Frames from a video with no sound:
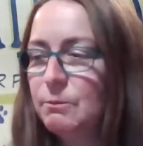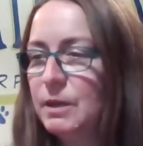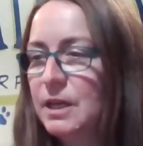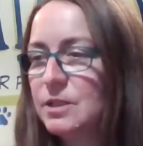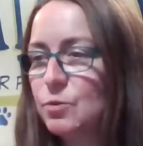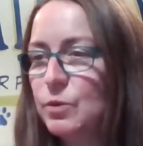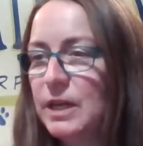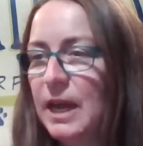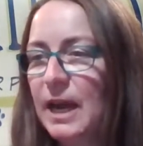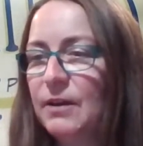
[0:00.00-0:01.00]
because we
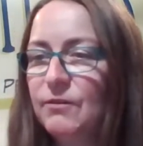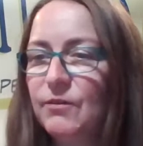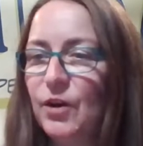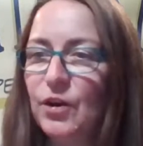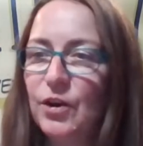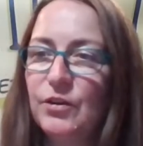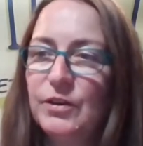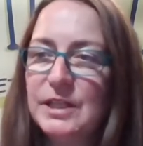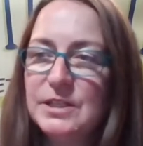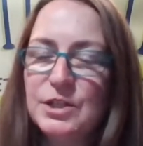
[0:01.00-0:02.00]
have found out
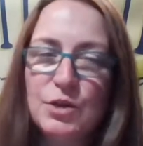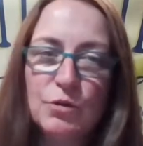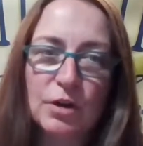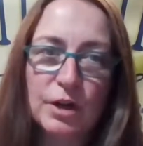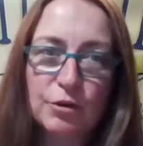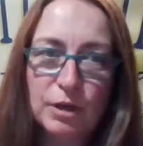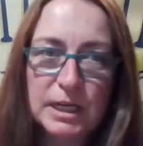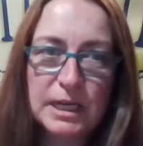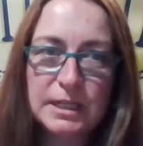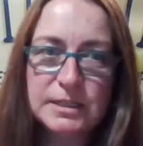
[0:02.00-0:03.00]
these newer
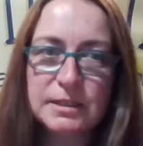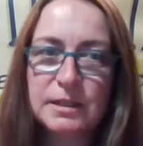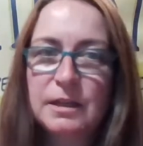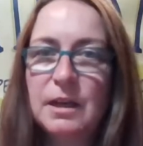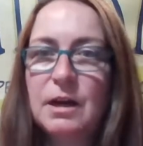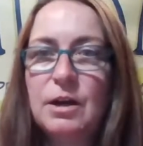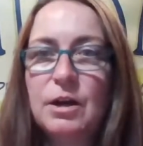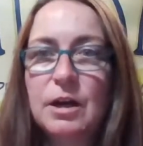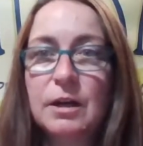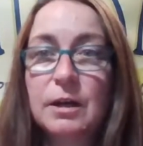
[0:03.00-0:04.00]
ingredients
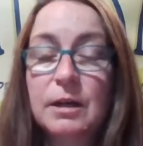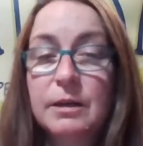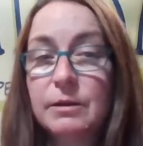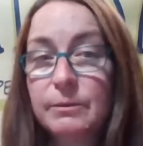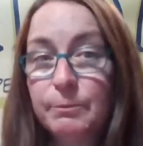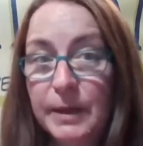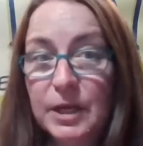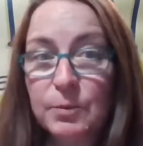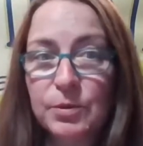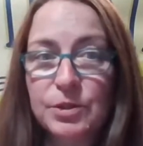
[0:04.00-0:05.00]
are
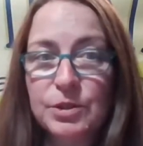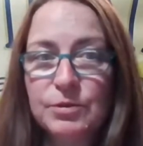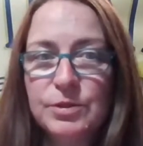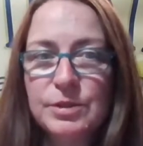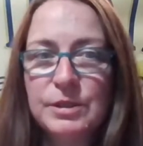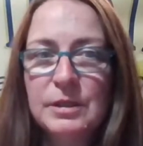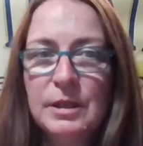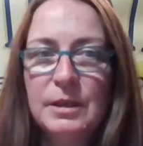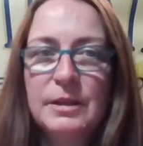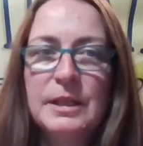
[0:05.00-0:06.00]
better produced.
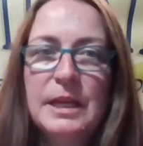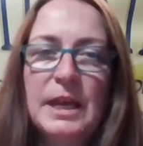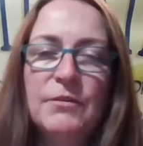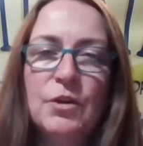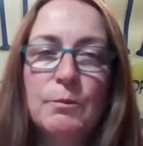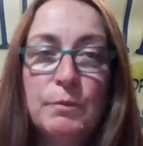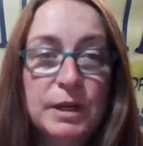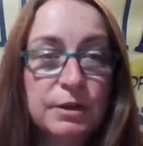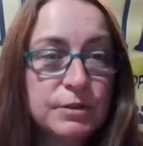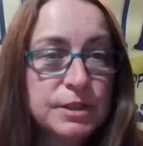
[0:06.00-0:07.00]
They have got
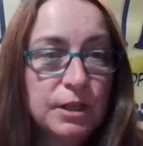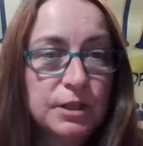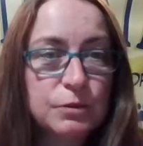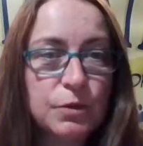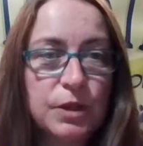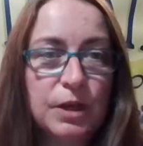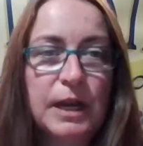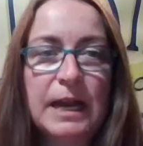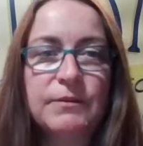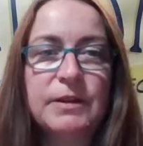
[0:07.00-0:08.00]
better results without
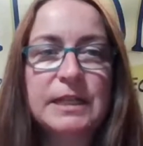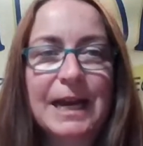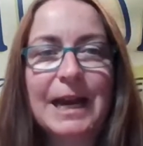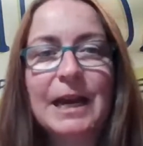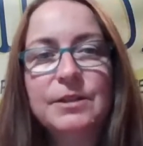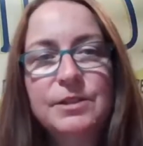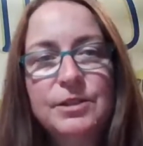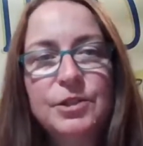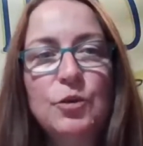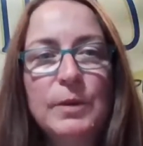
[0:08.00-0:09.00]
having to add
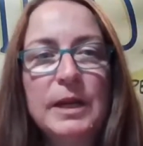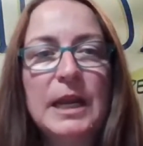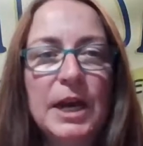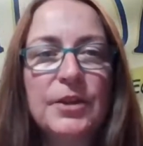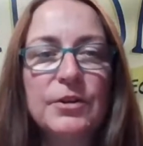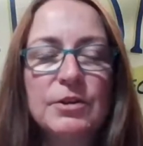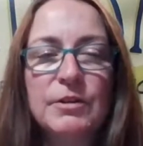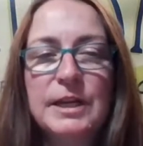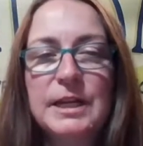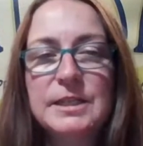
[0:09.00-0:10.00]
so many other
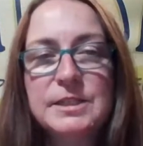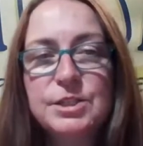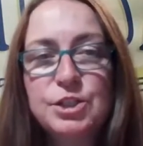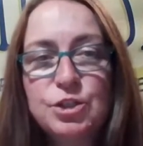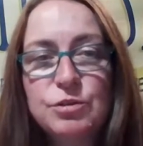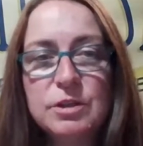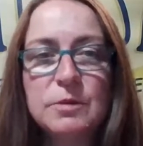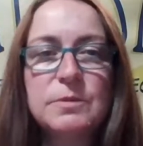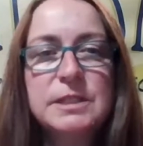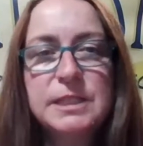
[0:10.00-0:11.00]
ingredients to
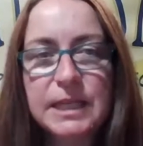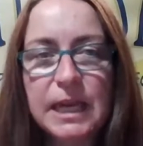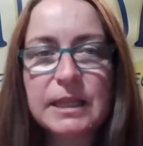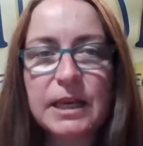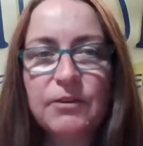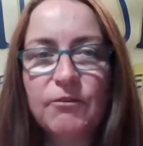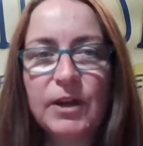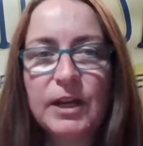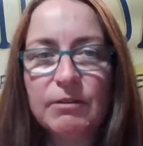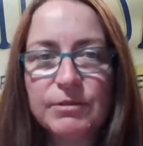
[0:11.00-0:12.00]
them to get that
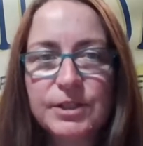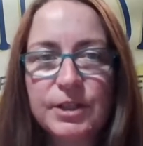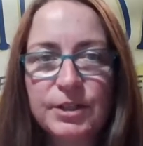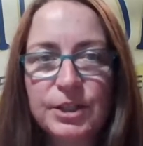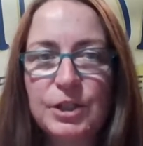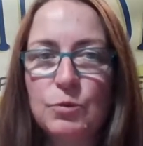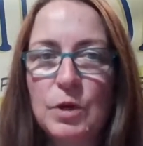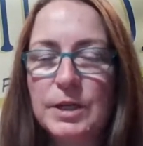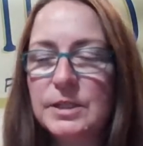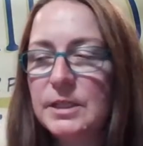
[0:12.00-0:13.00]
final result that you
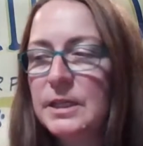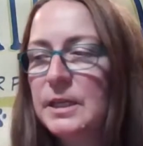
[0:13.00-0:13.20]
want.